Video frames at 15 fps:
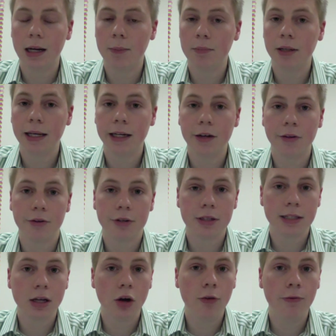playing on their
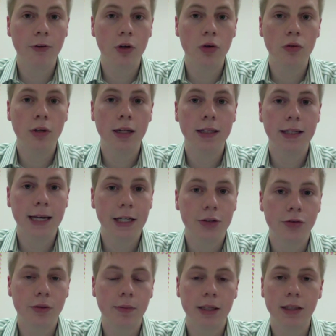cell phone,
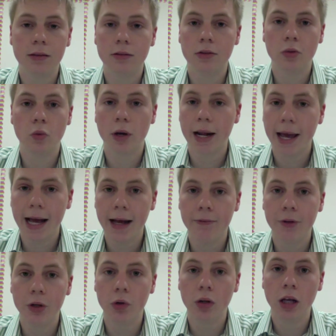daydreaming, what have
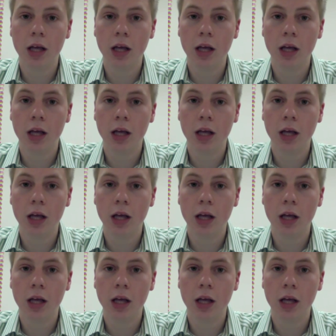you.